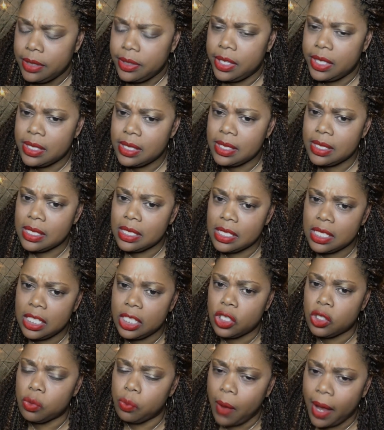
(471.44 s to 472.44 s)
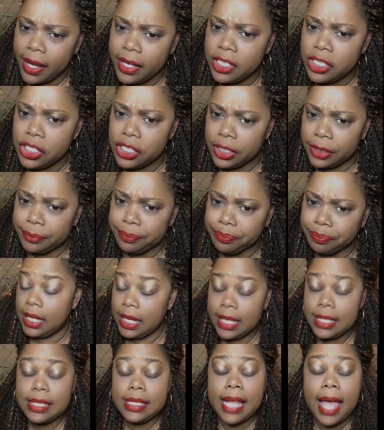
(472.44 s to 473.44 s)
this is the situation.
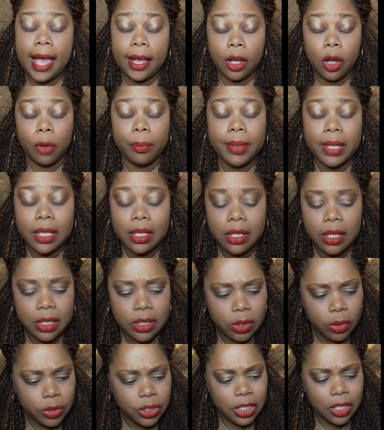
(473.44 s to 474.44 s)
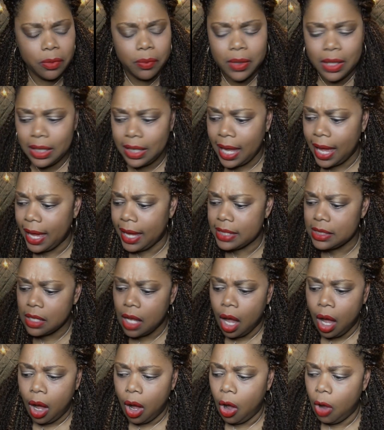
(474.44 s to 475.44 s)
It's not going to be good. So she realized,
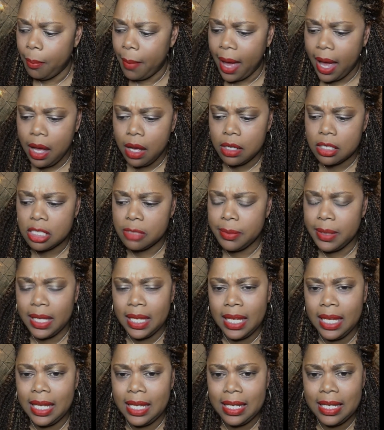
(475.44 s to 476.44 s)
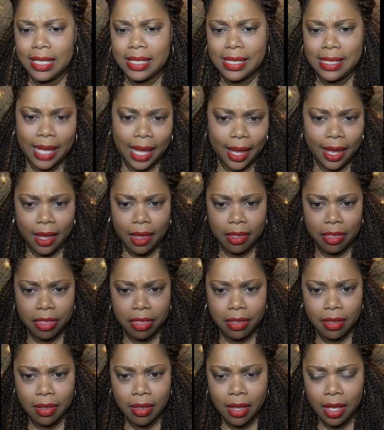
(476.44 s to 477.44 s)
oh, my ultimate end is
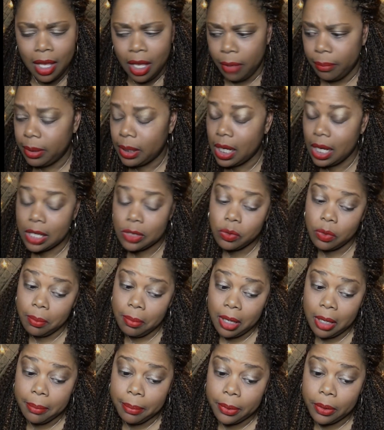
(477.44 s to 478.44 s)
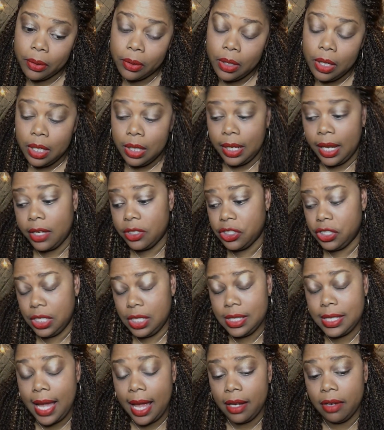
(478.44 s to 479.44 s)
death. Because remember, now
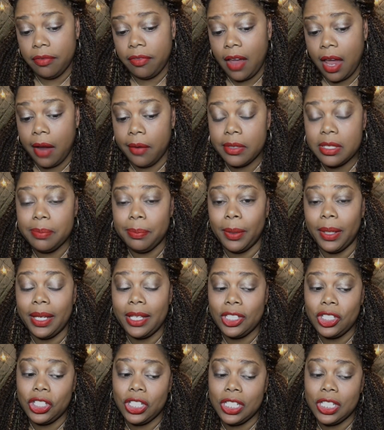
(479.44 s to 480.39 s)
she's got the virus, but